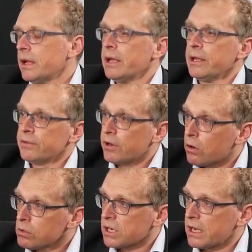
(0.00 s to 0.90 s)
in the
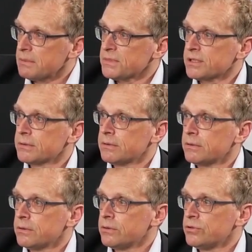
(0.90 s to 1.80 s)
old times,
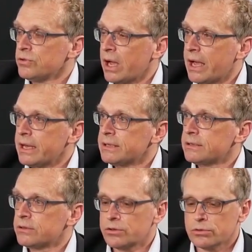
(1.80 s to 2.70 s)
you
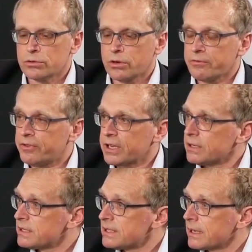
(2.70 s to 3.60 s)
had to configure
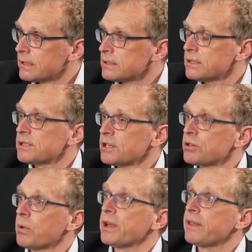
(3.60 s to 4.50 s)
the signals in such a
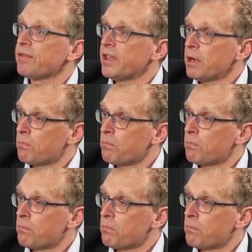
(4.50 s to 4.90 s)
way that they are